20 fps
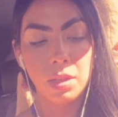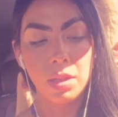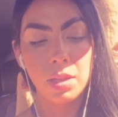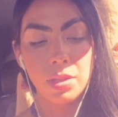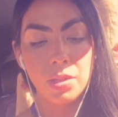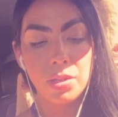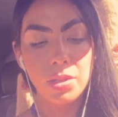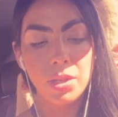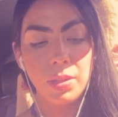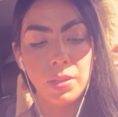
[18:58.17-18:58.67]

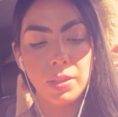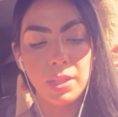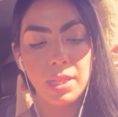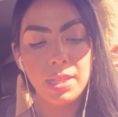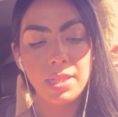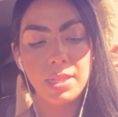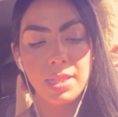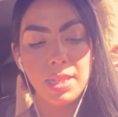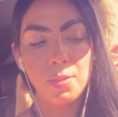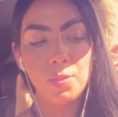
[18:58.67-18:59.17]
So
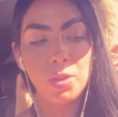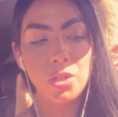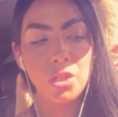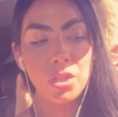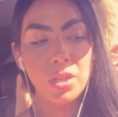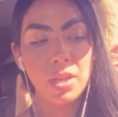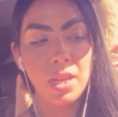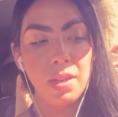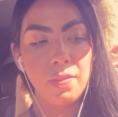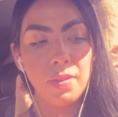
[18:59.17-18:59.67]
let's see, what's
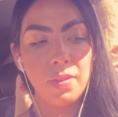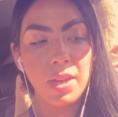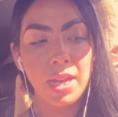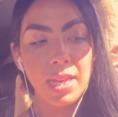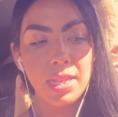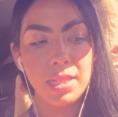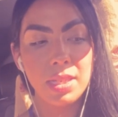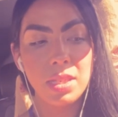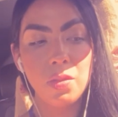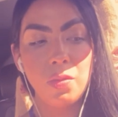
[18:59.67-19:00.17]
your
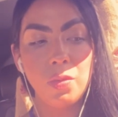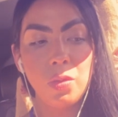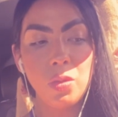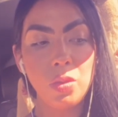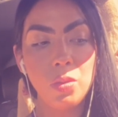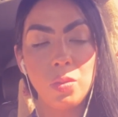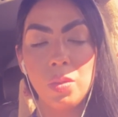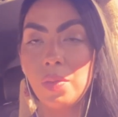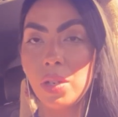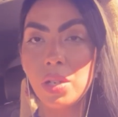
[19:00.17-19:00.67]
advice? The Fool
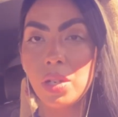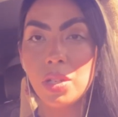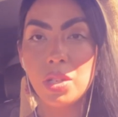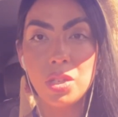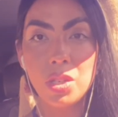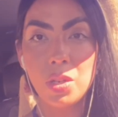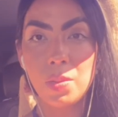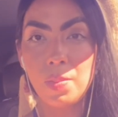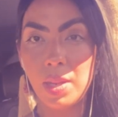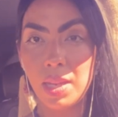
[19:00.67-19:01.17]
in reverse,
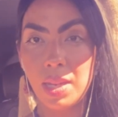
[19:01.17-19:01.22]
don't make